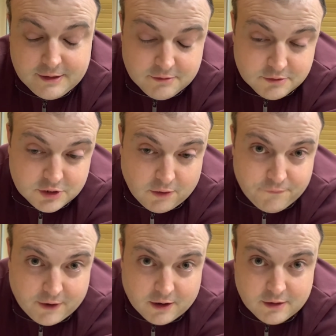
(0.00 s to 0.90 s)
So
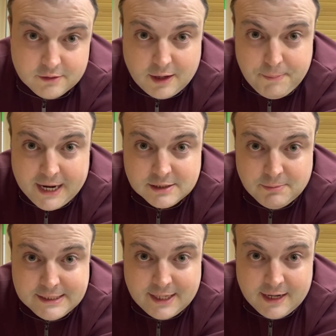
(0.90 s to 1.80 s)
far, they passed my
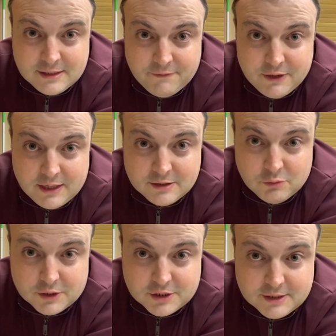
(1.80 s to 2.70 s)
scientific
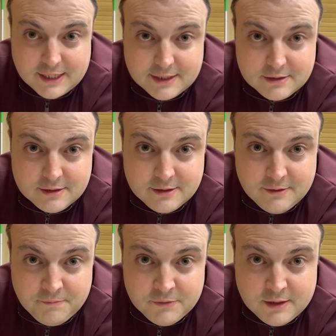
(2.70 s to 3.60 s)
intuition test.
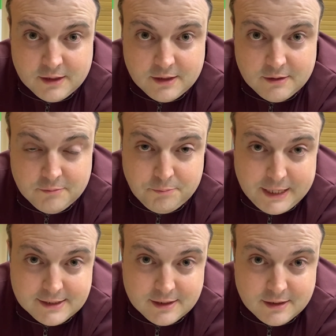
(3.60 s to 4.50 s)

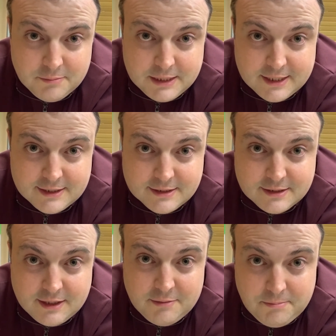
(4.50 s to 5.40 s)
Basically because
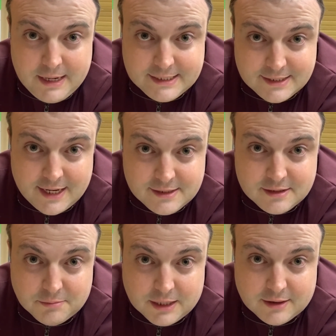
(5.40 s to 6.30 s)
it makes sense to
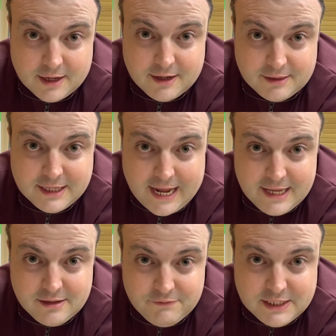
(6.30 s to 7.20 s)
me that at the
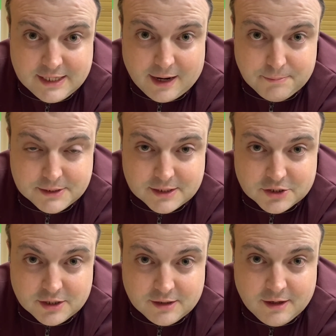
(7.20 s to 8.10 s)
end of
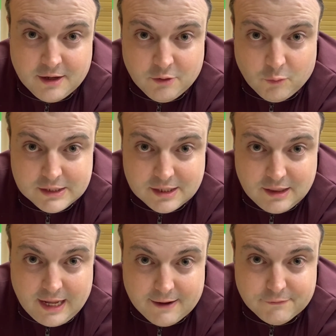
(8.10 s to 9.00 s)
decomposition, what's
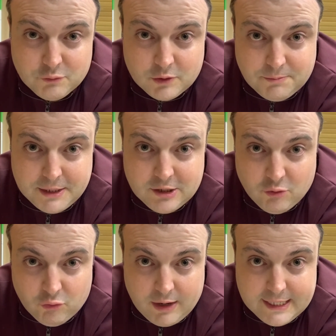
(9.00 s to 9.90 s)
left would be
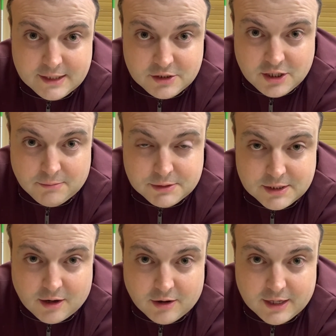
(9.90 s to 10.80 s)
great at
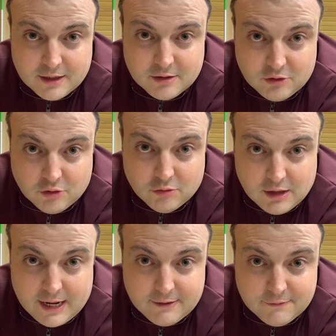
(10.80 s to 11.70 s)
jump-starting new
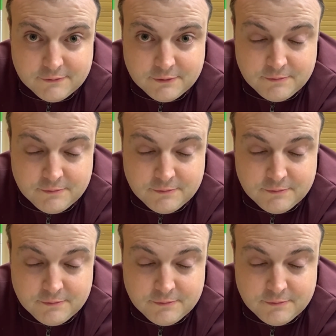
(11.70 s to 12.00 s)
life.